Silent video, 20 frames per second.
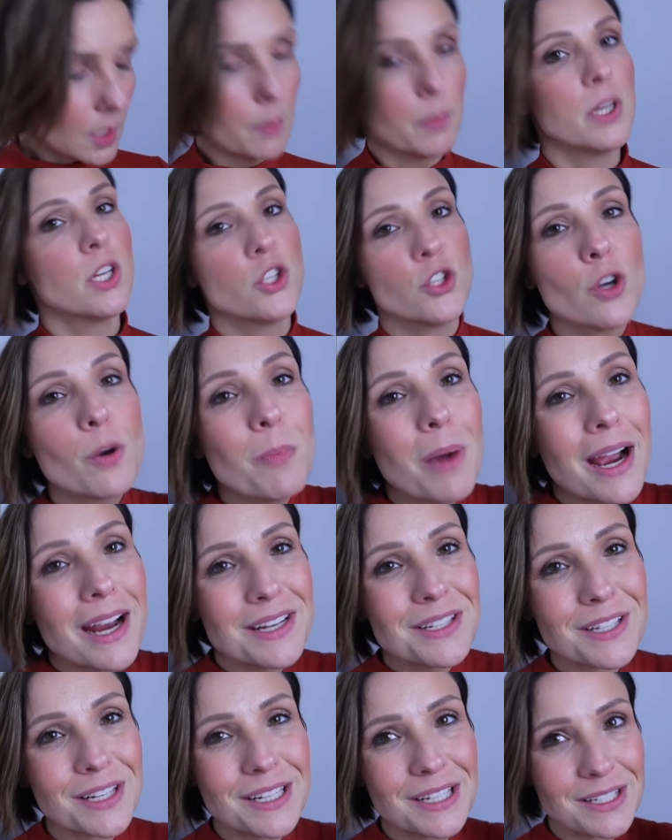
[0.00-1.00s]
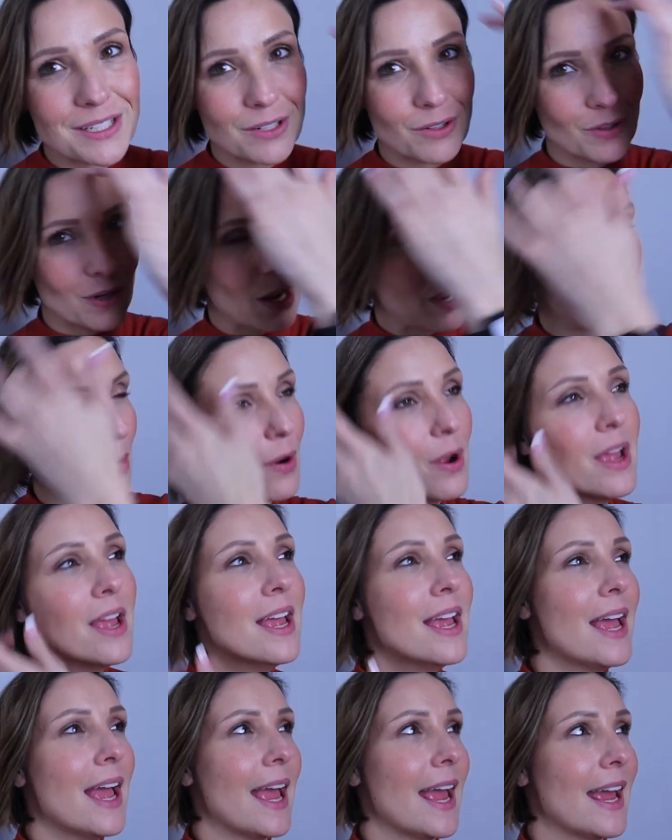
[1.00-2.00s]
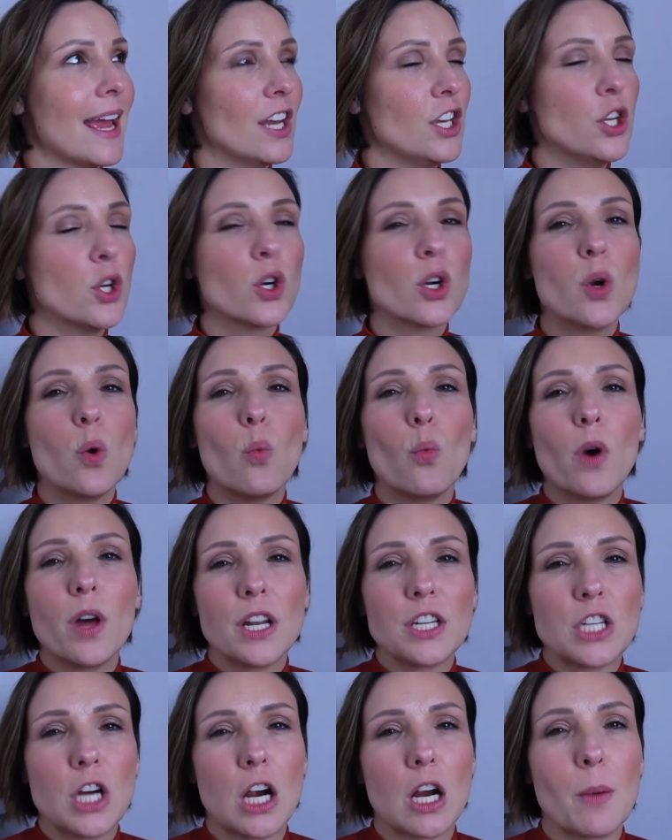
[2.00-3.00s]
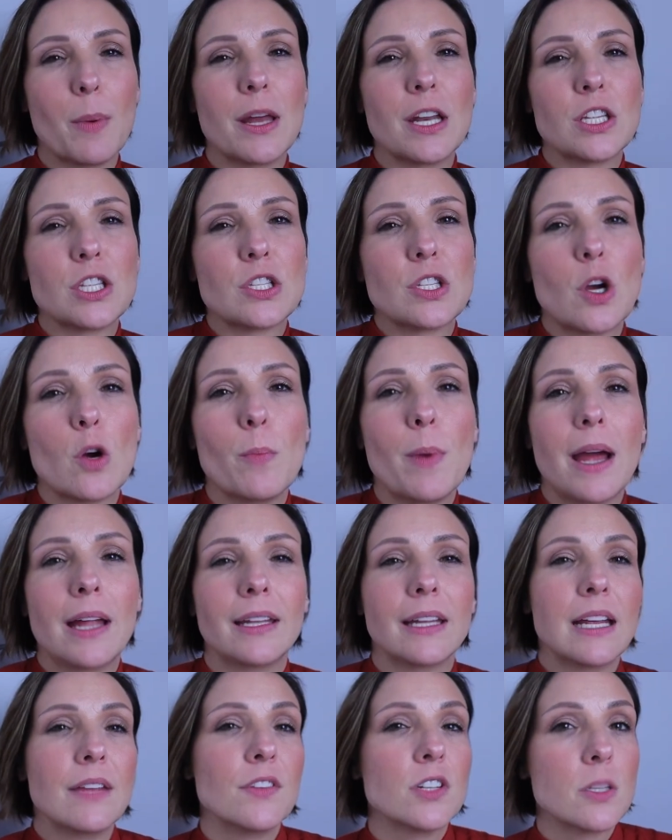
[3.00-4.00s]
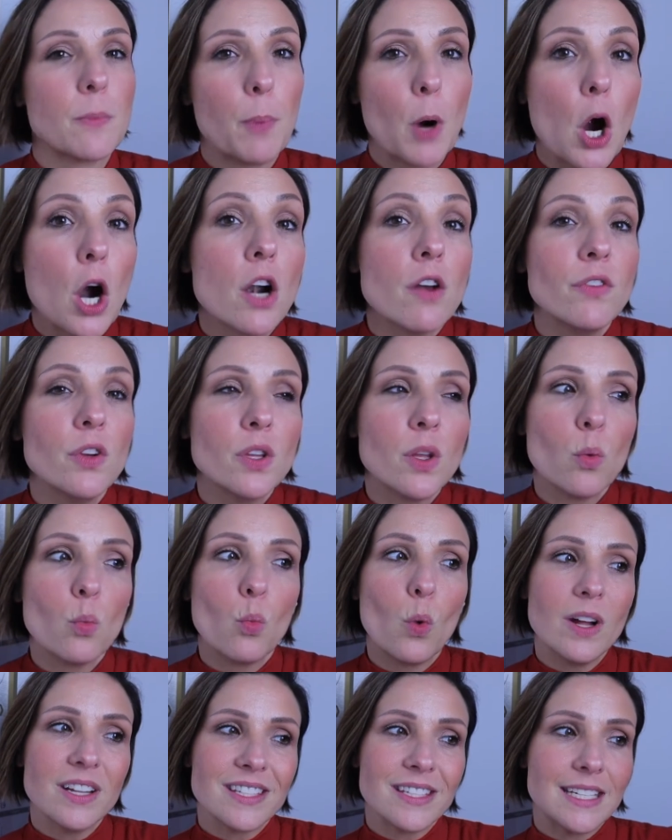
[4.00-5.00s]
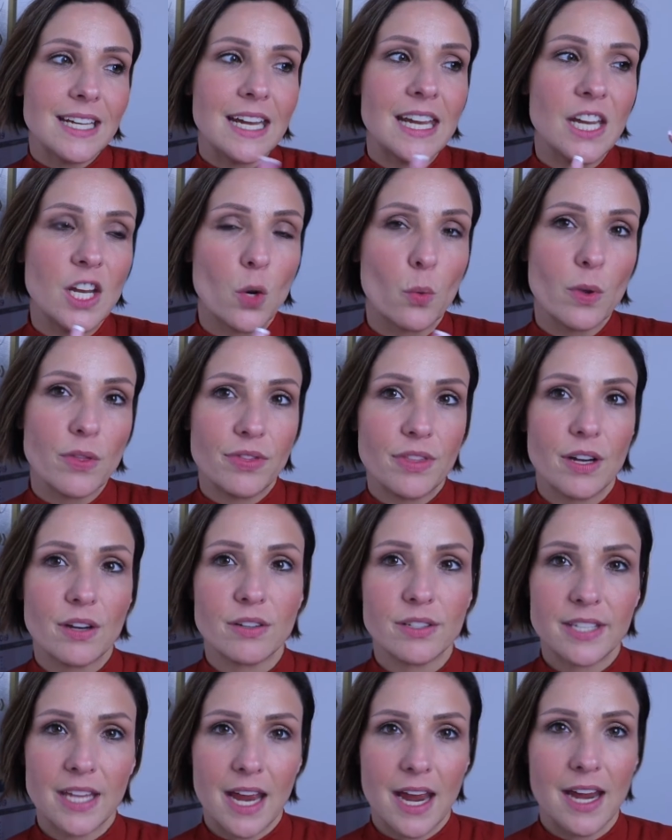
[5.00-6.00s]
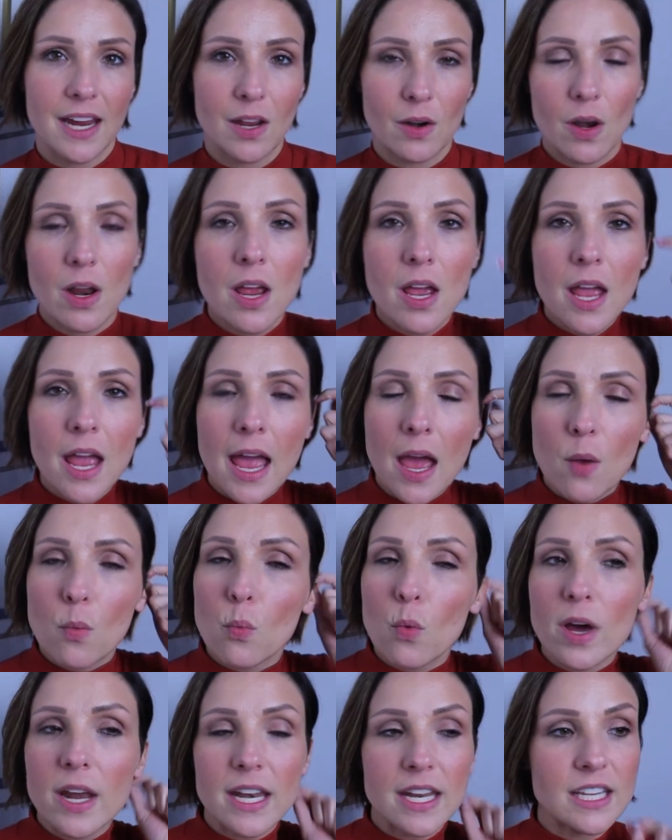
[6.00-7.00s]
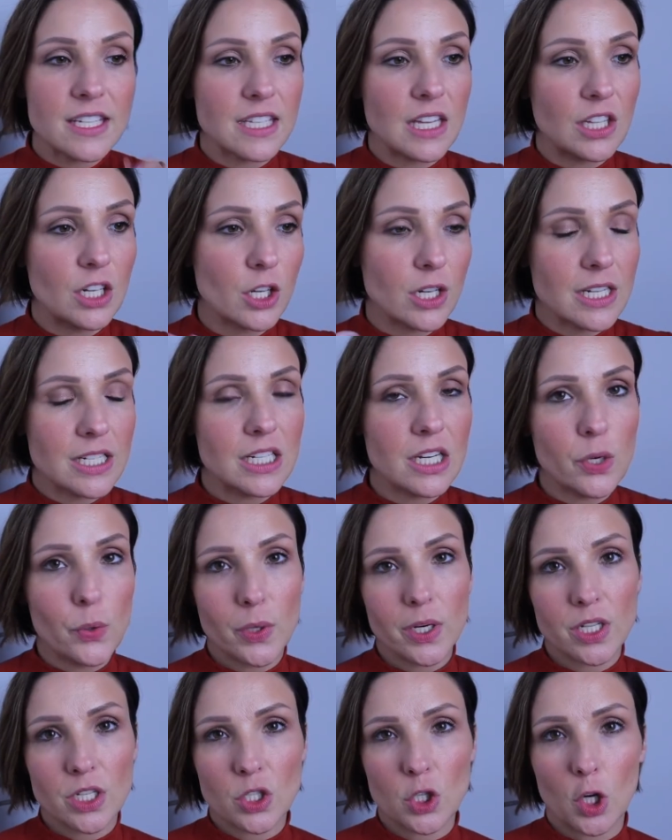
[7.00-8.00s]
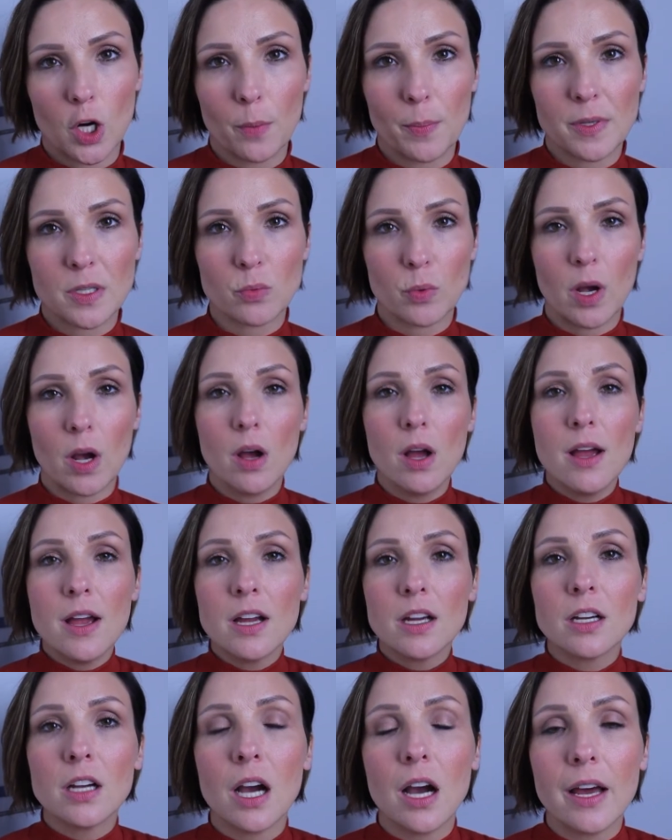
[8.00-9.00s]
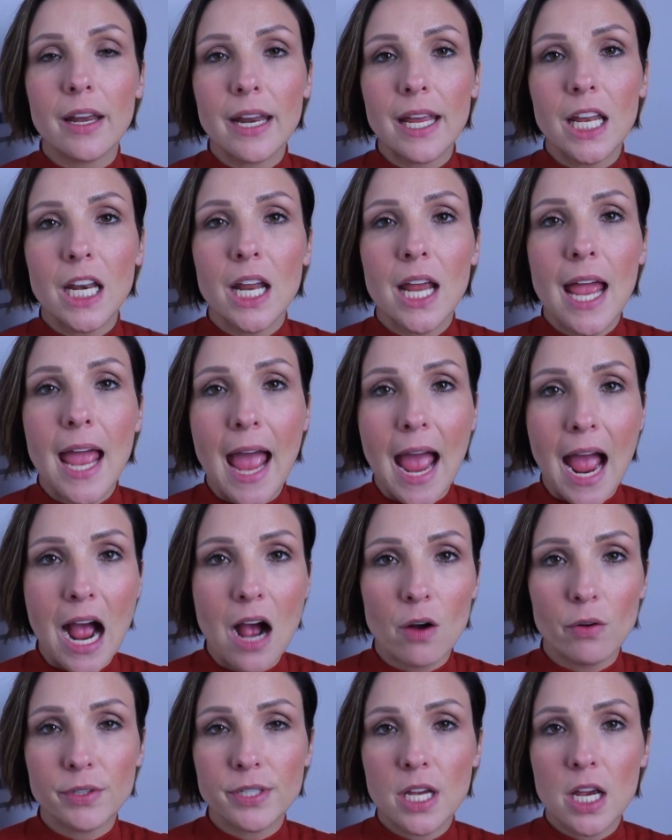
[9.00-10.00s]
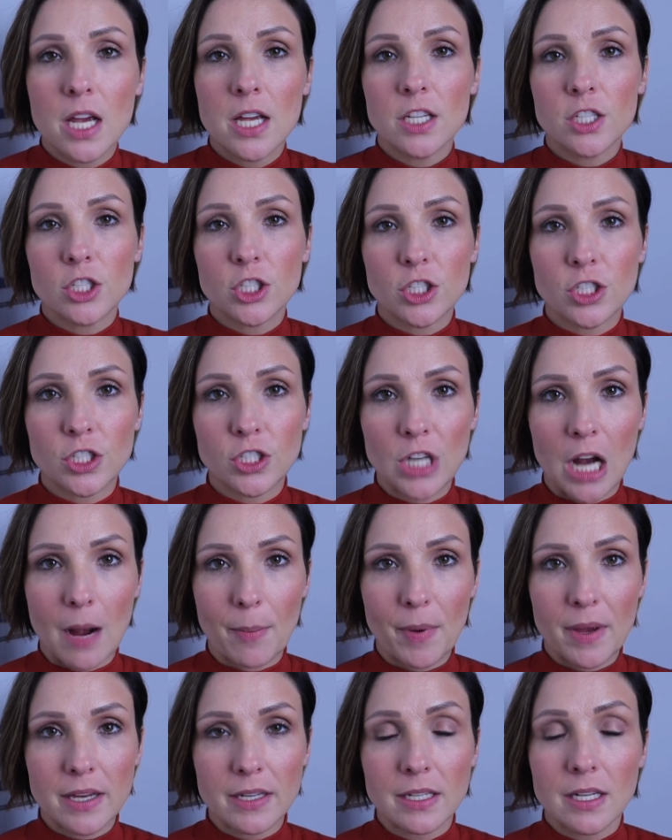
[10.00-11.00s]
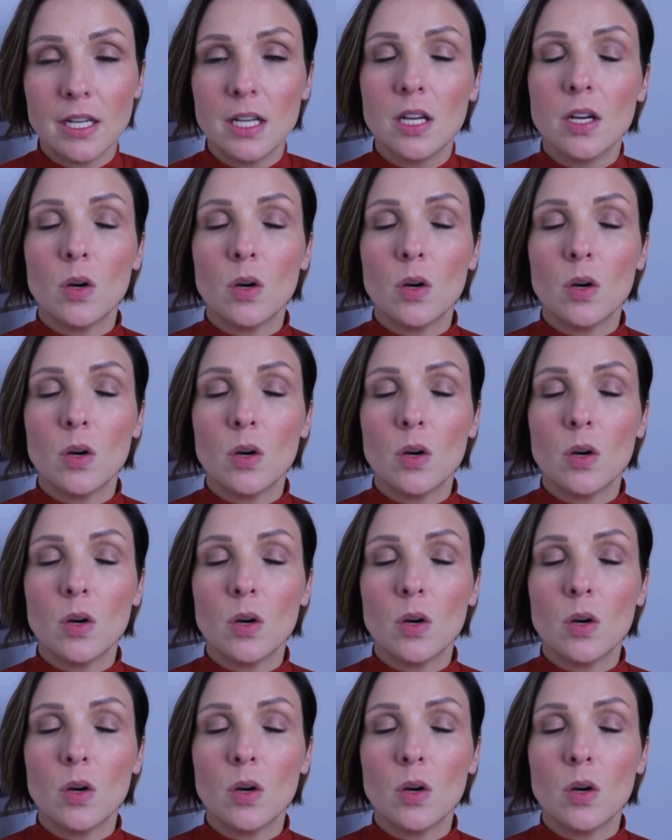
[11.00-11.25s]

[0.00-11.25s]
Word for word: because your mind's going to still go and you're going to want to talk about it so badly and there's a part of you that wants to hear what they're saying and and what it is that they're continuing to stir up as well cut it out stop it.